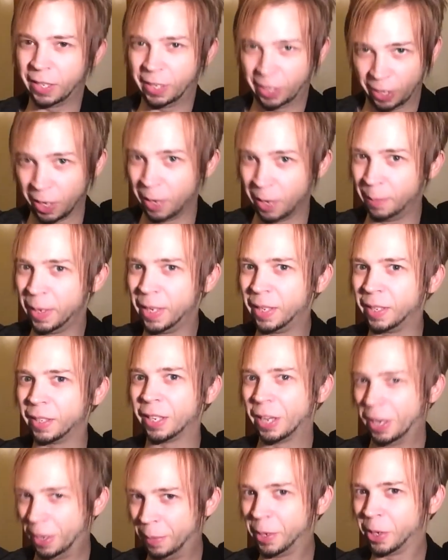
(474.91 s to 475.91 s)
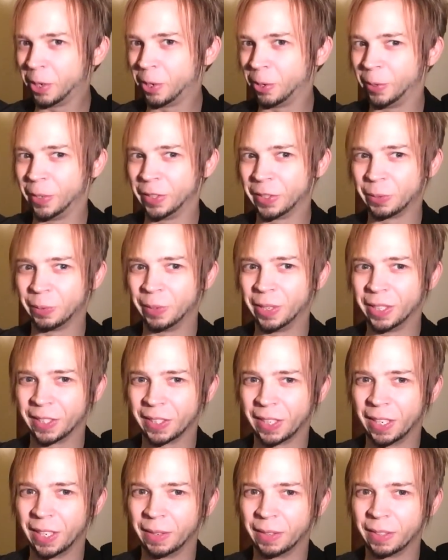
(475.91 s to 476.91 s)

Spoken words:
common occurrence was